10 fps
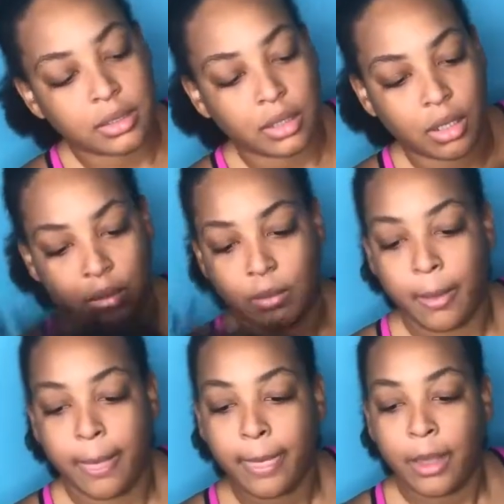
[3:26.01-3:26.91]
So
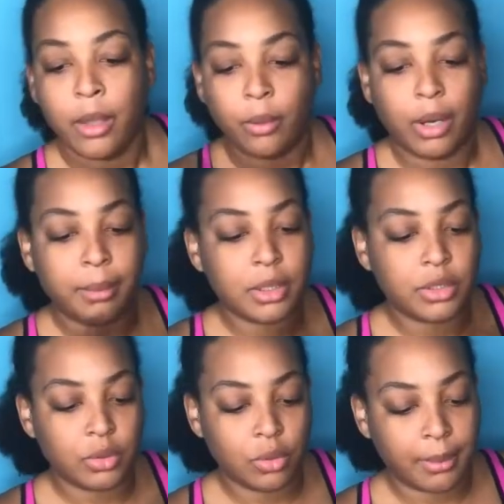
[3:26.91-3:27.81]
what I'm going to
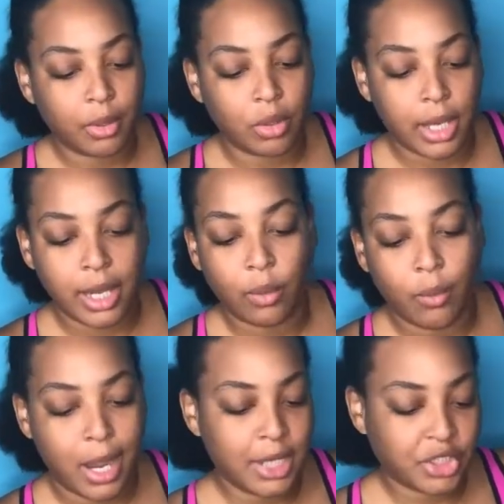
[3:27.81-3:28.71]
do, I'm going to go ahead and
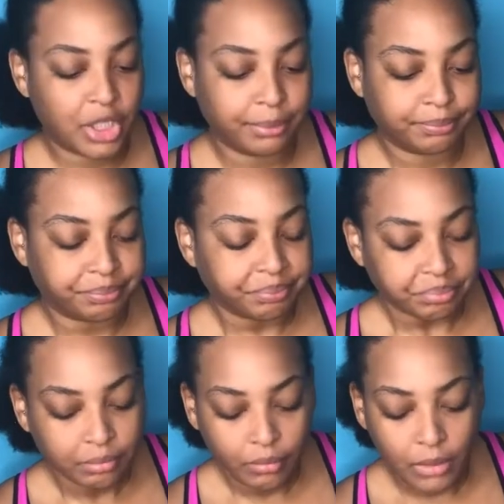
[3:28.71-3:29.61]
wash it.
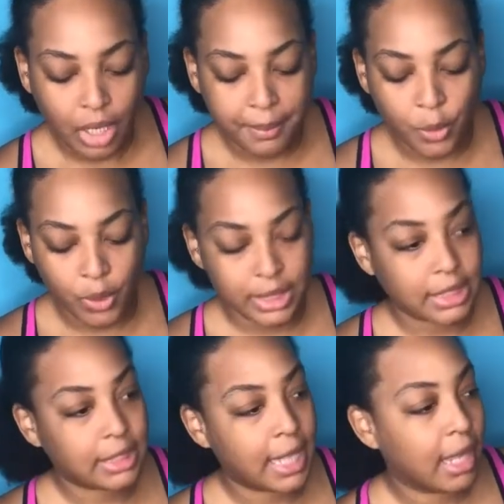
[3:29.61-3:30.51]
I'm going
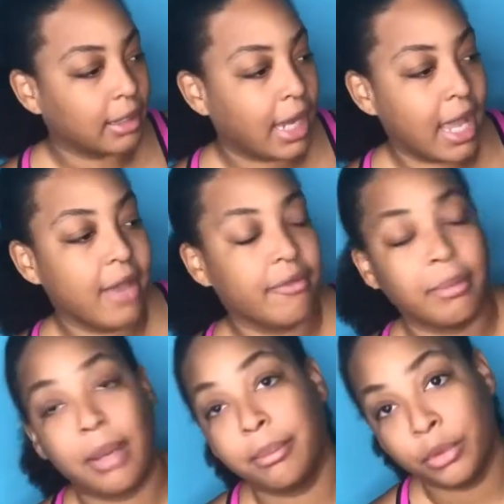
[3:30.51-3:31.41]
to style it. I have
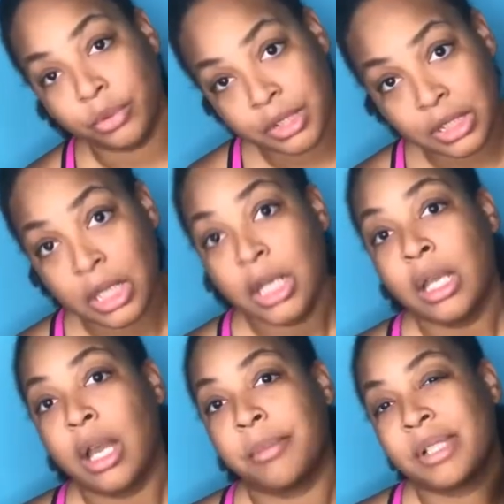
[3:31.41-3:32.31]
my mousse.
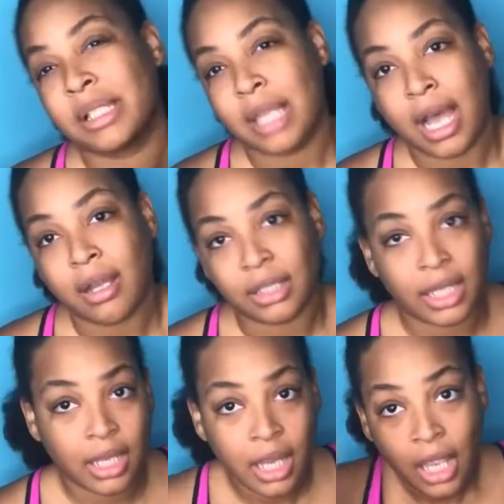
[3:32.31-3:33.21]
I'm going to style
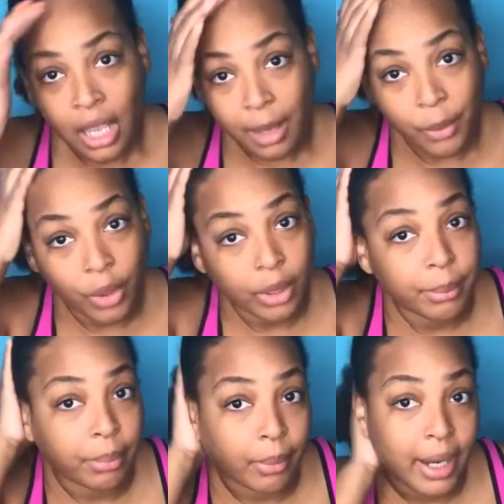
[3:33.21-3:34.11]
it. I'm going to
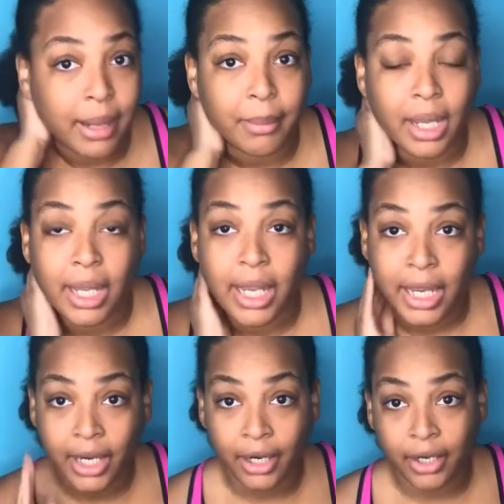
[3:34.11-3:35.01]
braid my
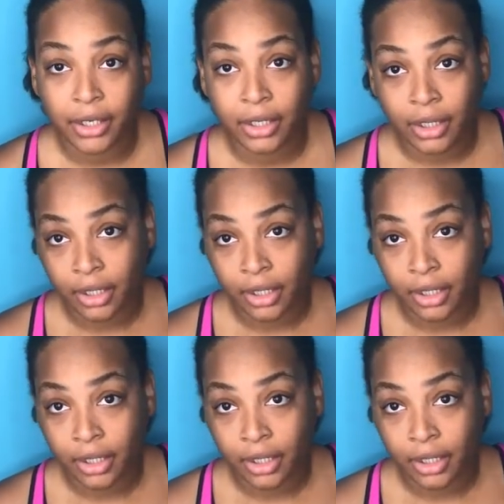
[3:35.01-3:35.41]
hair.